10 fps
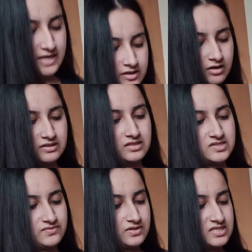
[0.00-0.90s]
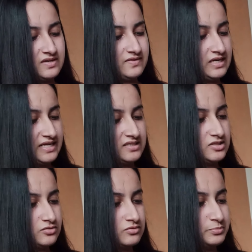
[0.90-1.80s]
I got this for
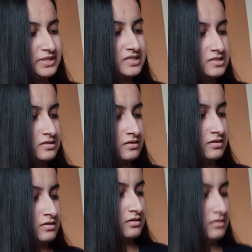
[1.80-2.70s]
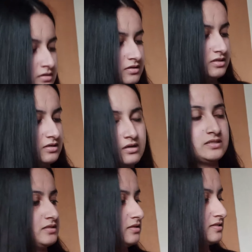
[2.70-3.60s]
792 rupees.
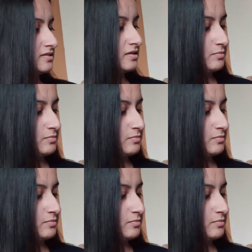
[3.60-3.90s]
This is the